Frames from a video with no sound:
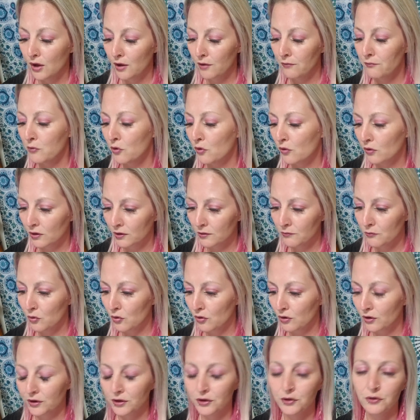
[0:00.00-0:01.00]
more and
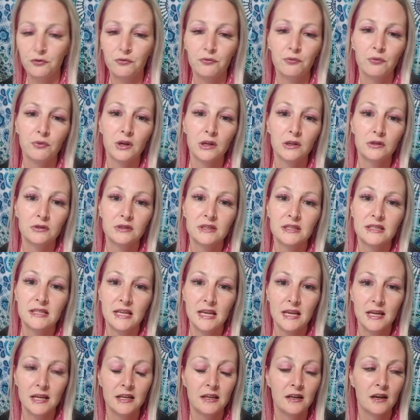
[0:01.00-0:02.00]
more, you will
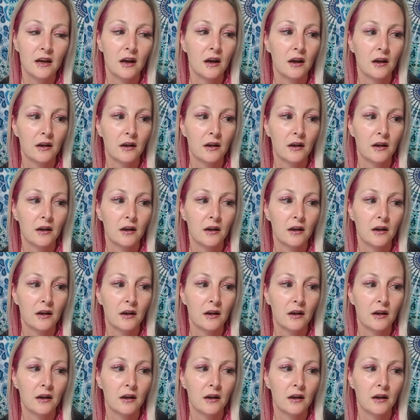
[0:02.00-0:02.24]
see,